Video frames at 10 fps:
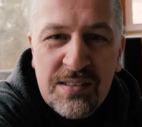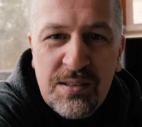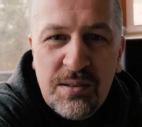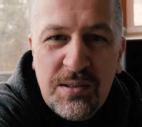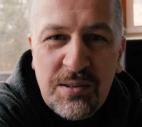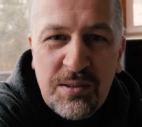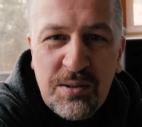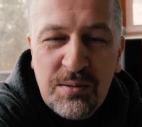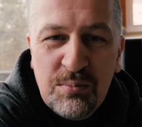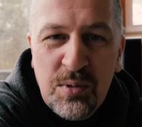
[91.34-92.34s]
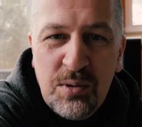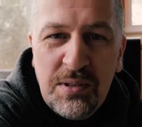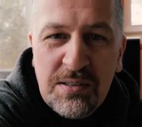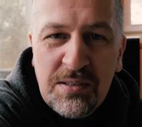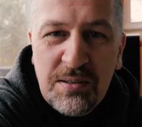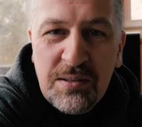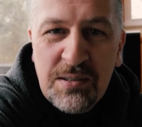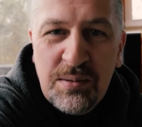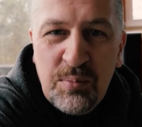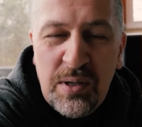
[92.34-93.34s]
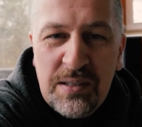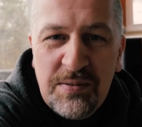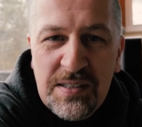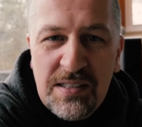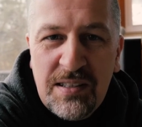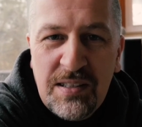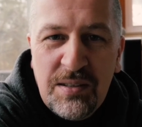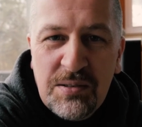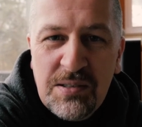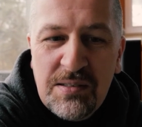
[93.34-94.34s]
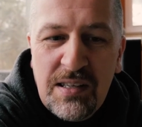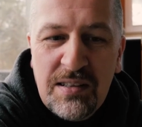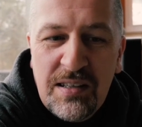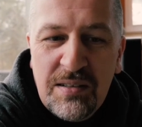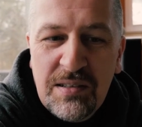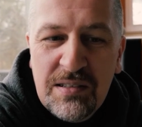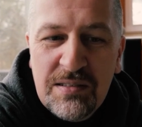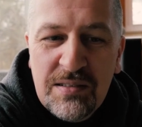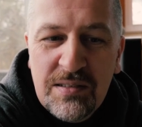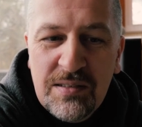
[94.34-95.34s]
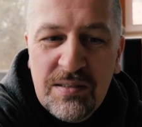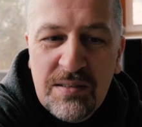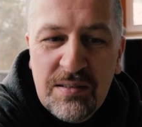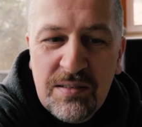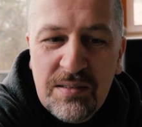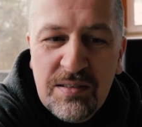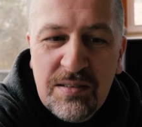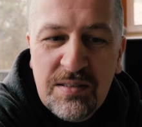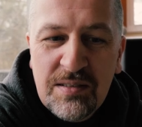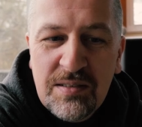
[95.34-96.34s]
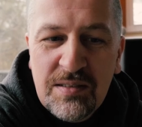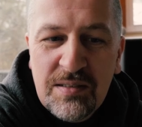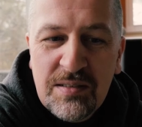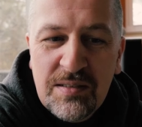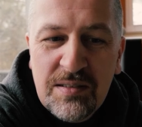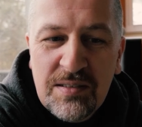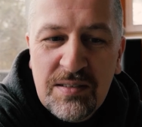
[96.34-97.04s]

so your mood is good, but physically you're just not there yet. I cannot dance yet.